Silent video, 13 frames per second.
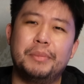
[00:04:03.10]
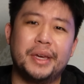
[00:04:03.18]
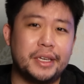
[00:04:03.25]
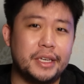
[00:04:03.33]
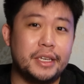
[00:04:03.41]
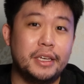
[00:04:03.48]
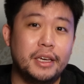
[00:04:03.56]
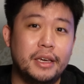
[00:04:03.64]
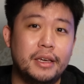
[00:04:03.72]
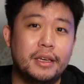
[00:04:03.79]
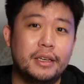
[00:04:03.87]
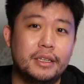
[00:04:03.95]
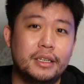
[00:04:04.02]
picky
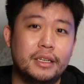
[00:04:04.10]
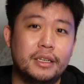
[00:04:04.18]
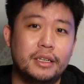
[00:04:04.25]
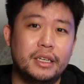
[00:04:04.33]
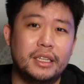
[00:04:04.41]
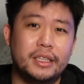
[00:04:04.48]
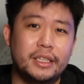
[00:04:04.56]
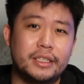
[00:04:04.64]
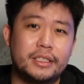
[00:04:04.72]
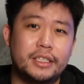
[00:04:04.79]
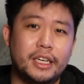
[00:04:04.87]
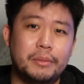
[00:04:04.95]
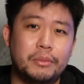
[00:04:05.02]
in this
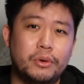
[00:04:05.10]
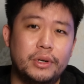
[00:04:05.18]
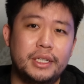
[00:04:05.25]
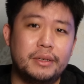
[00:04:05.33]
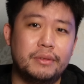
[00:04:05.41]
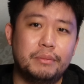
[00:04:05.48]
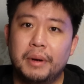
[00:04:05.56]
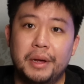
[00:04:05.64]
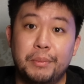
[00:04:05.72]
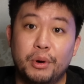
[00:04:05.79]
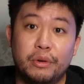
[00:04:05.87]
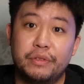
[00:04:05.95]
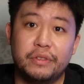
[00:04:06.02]
standpoint,
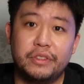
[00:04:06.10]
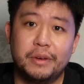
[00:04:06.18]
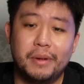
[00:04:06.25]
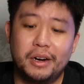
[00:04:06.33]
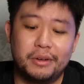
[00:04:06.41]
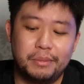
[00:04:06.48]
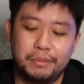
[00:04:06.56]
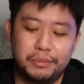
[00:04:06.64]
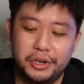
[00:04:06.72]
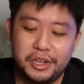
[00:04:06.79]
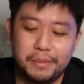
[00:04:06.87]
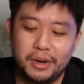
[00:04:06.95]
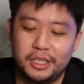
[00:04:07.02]
but both of them are
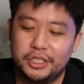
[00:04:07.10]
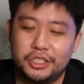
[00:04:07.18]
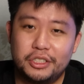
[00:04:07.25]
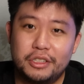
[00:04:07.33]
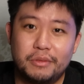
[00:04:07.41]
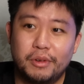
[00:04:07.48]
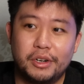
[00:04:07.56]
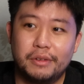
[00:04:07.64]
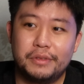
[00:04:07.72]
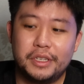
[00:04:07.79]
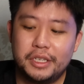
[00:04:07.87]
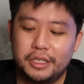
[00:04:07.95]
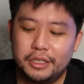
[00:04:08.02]
pretty much one
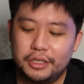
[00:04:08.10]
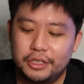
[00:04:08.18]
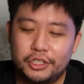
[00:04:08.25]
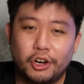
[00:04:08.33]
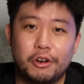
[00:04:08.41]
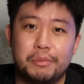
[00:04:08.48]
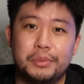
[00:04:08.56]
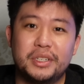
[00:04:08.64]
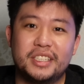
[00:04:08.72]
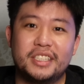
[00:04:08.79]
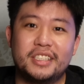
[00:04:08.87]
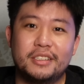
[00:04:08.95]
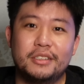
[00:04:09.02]
of the
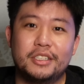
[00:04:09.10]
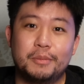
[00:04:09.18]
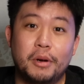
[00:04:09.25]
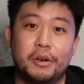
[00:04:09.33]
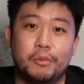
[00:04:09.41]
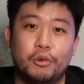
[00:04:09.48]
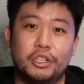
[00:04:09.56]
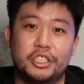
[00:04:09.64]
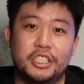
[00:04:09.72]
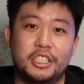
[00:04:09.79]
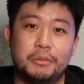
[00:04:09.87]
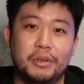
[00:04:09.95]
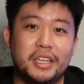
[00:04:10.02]
sharpest smartwatch
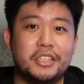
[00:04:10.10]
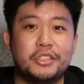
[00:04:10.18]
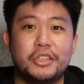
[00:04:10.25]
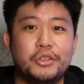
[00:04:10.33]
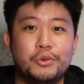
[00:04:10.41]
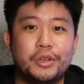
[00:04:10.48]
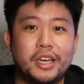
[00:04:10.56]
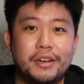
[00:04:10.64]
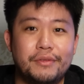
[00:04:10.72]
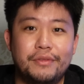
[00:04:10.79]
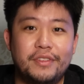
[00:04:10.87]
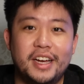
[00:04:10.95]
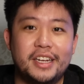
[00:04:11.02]
displays that you
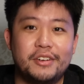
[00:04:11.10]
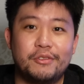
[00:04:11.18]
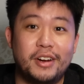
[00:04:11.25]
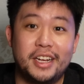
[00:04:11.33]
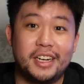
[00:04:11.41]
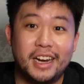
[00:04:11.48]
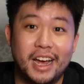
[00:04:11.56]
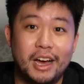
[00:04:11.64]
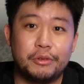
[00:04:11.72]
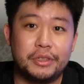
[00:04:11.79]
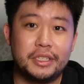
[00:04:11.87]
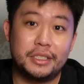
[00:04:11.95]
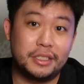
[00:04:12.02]
can find right
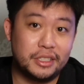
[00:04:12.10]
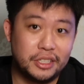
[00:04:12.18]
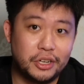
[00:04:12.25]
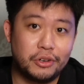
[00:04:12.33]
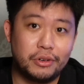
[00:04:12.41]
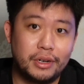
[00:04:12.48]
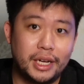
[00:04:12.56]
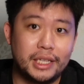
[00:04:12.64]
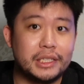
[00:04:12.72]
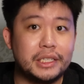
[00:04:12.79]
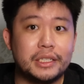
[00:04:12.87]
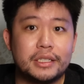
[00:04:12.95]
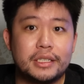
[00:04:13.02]
now this year at
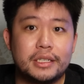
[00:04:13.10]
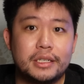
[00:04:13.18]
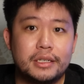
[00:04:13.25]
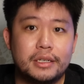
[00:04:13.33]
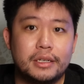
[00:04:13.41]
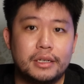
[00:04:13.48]
least.